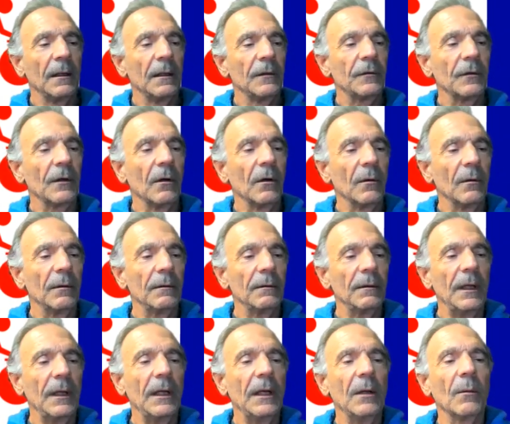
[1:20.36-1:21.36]
So
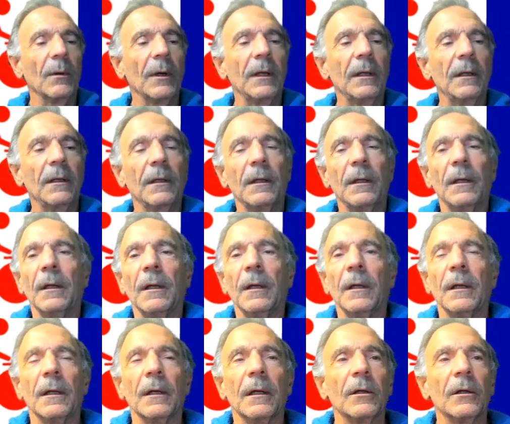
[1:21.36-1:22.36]
anyway,
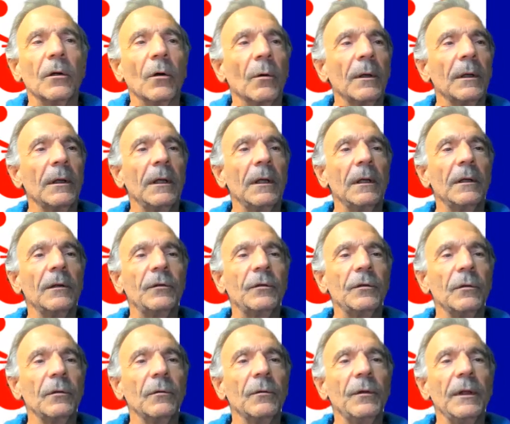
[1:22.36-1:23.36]
diving
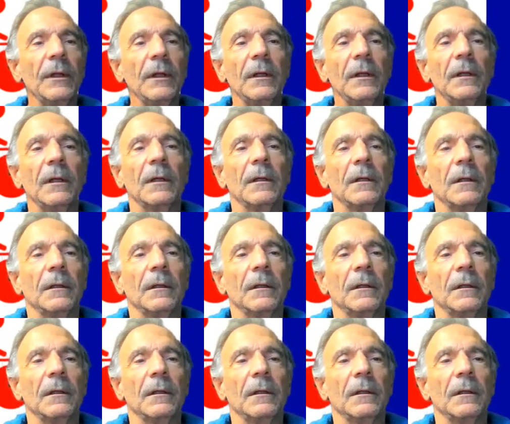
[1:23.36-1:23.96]
into the